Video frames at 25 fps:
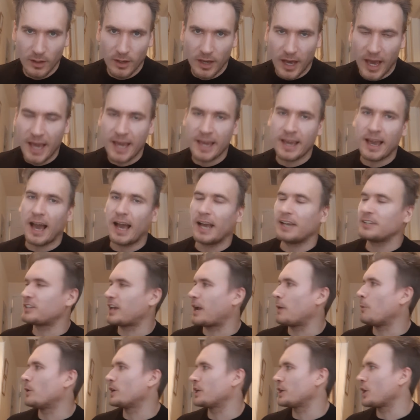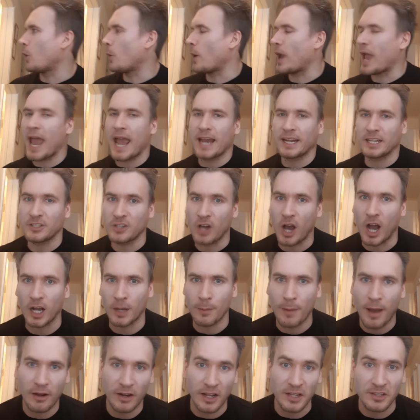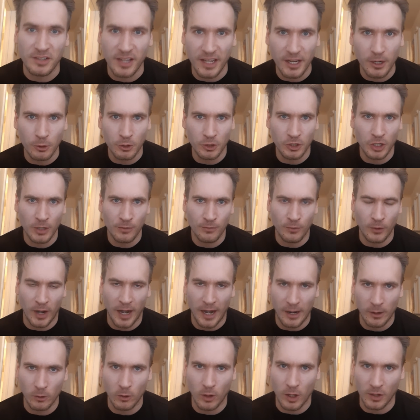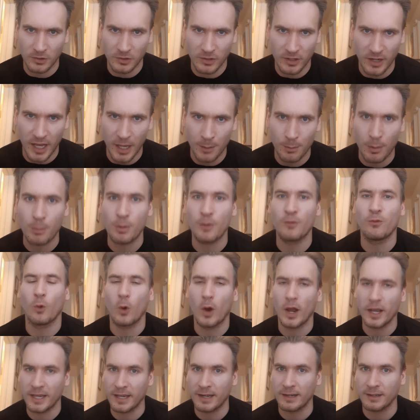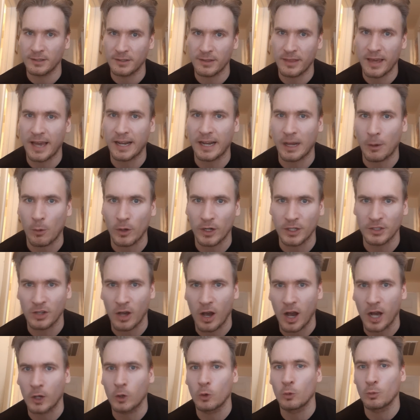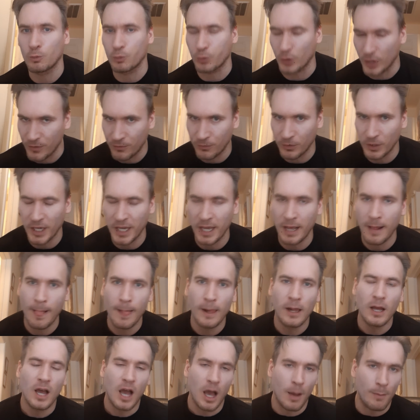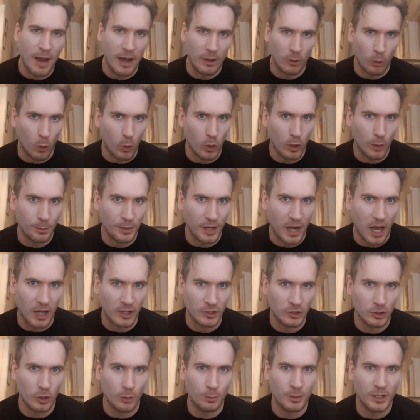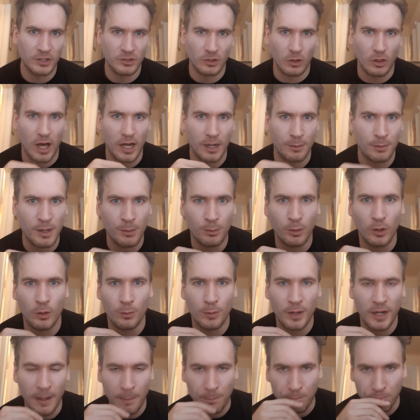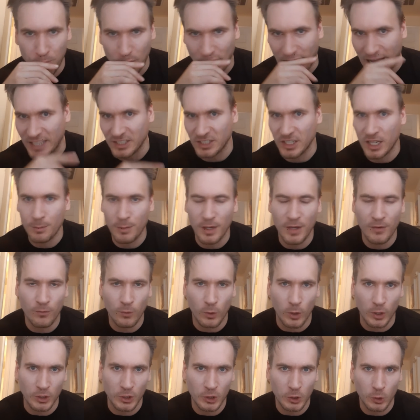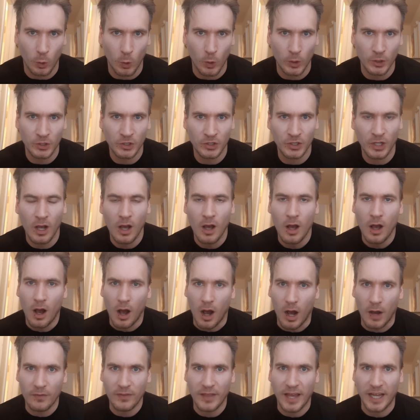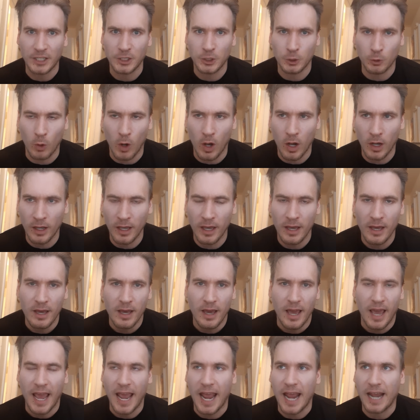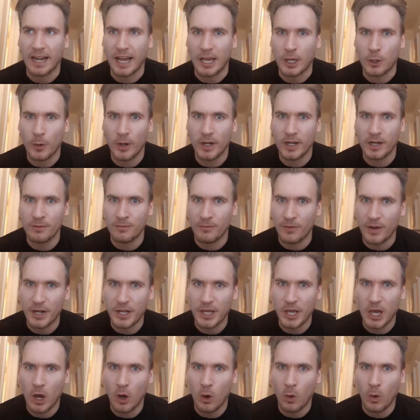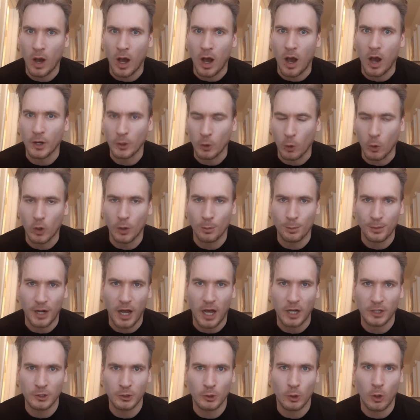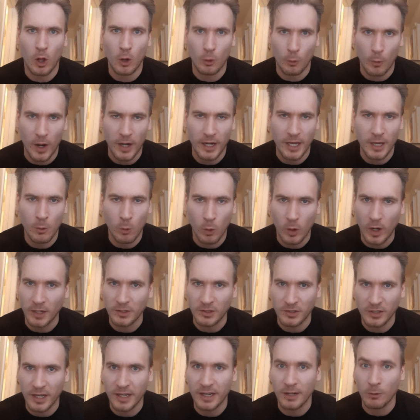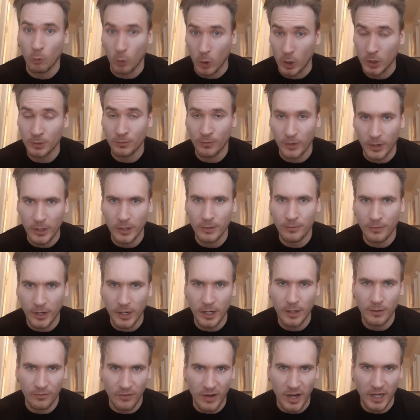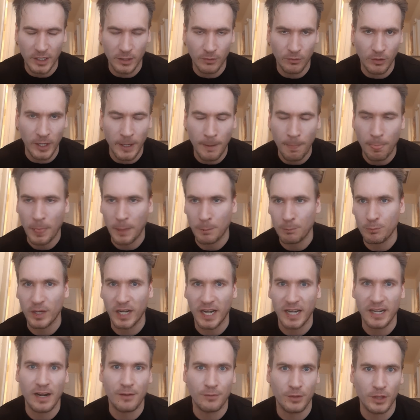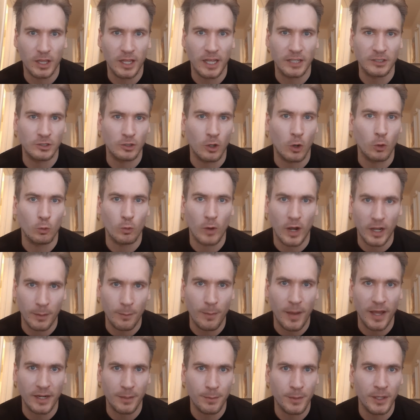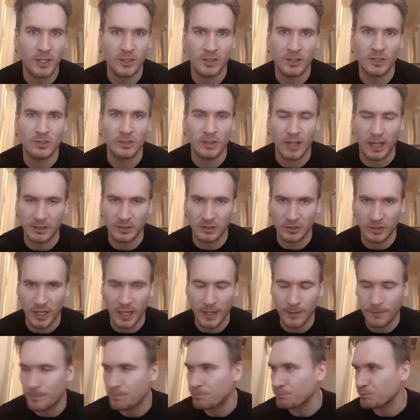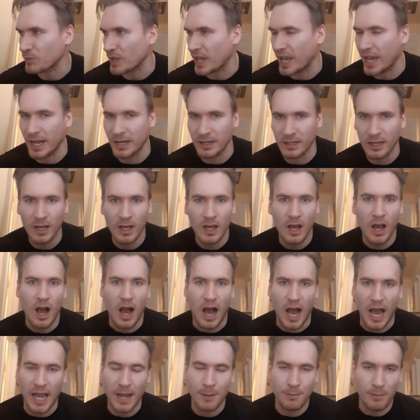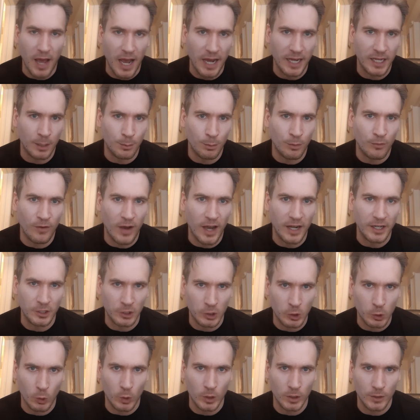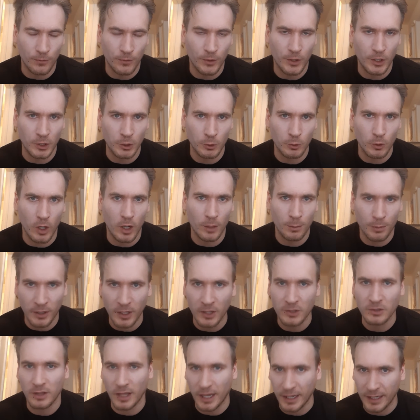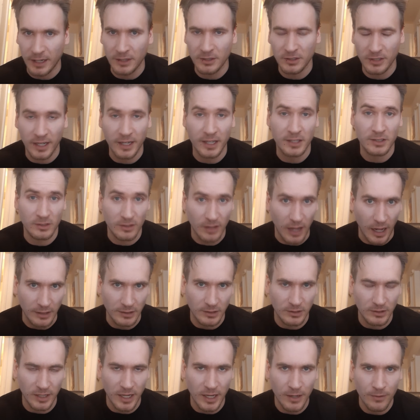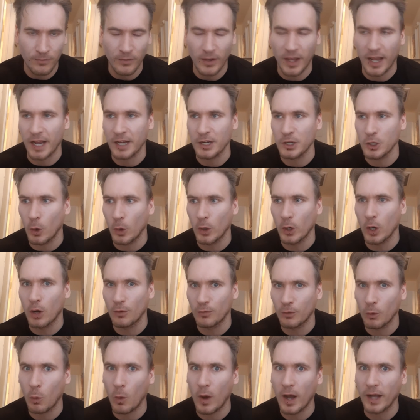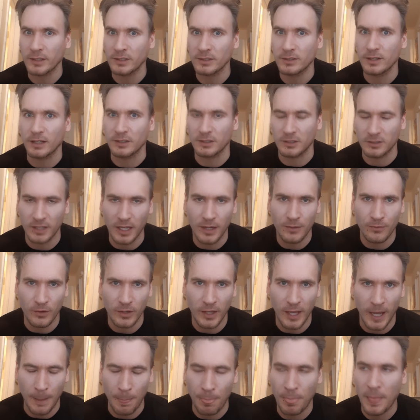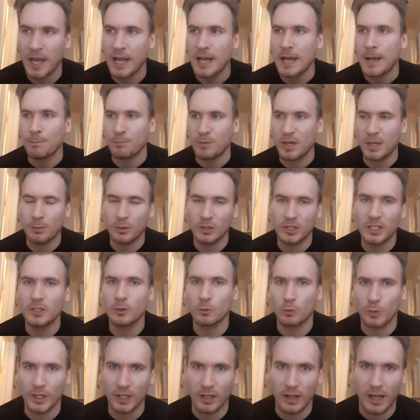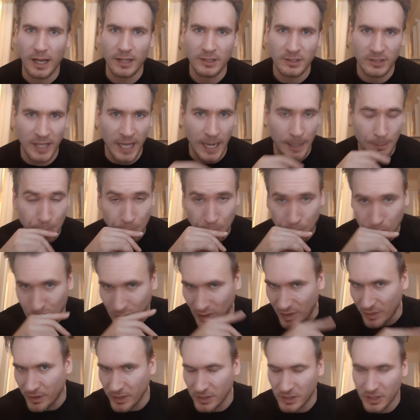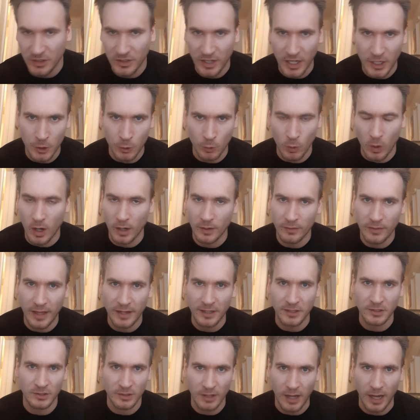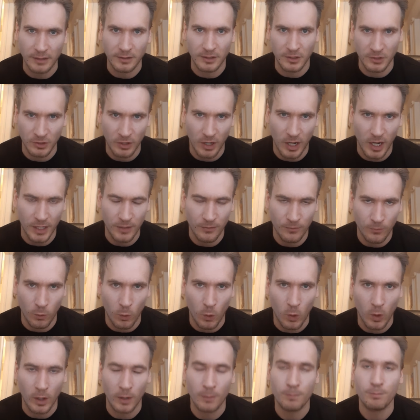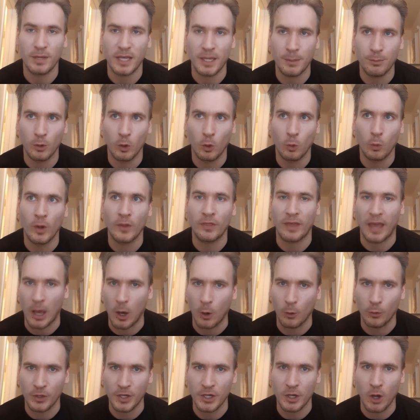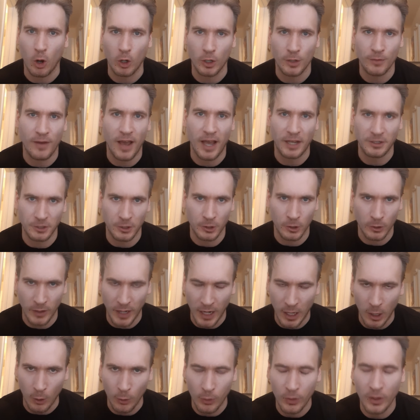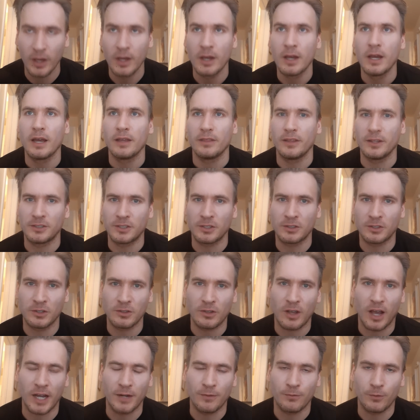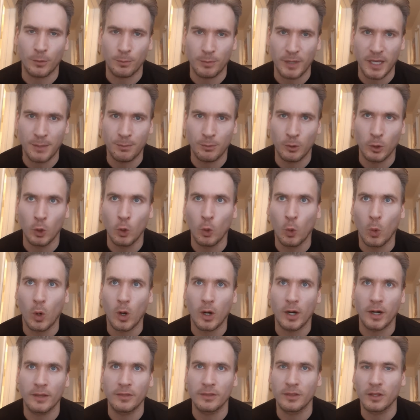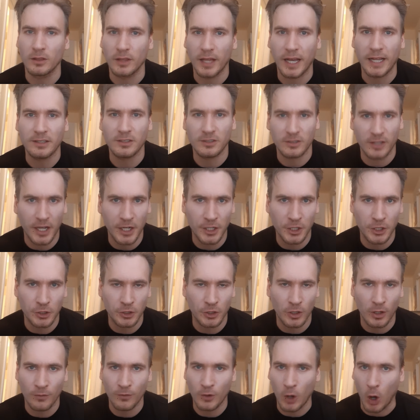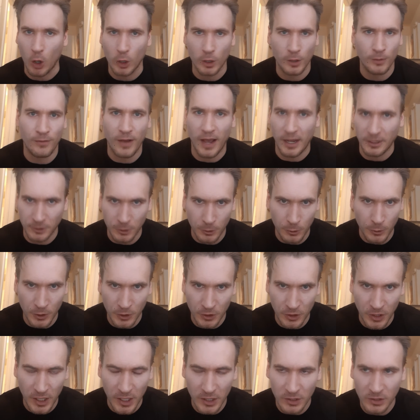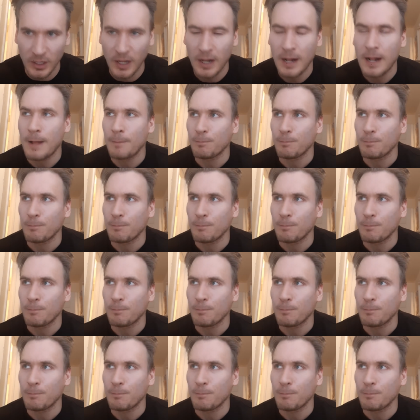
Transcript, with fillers: Hey guys, I want to go ahead and talk about adenosine for hair loss today, but before I get into that, I want to talk briefly about oral minoxidil because a lot of people have been asking me for a source on that drug, and I created a video on oral minoxidil already where I said it works very, very effectively, but I nevertheless don't recommend it because it's not safe. And I am not going to provide a source for this drug because, like I said, it's not safe. And going over why it's not safe again, people need to realize that this is a drug that is not designed for people with healthy cardiovascular health. This is designed for people who are in the late stages of cardiovascular disease.